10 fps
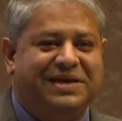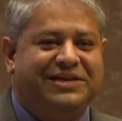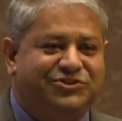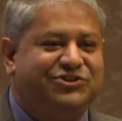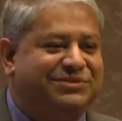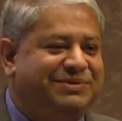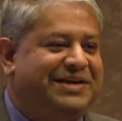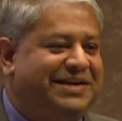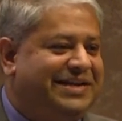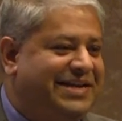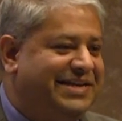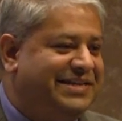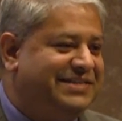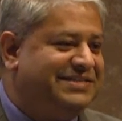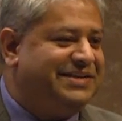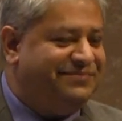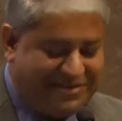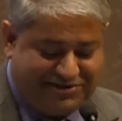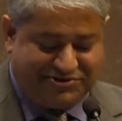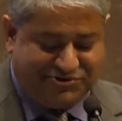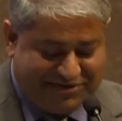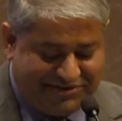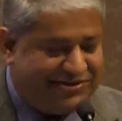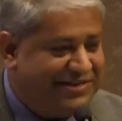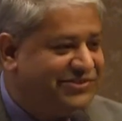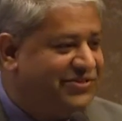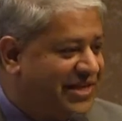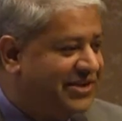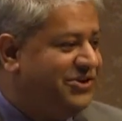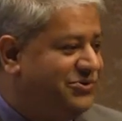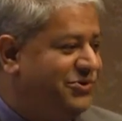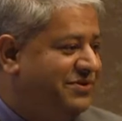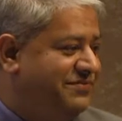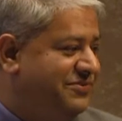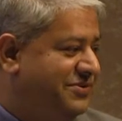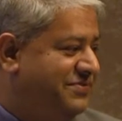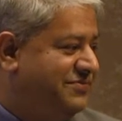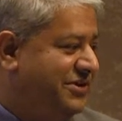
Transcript: engines behind getting this event going today. So thank you all for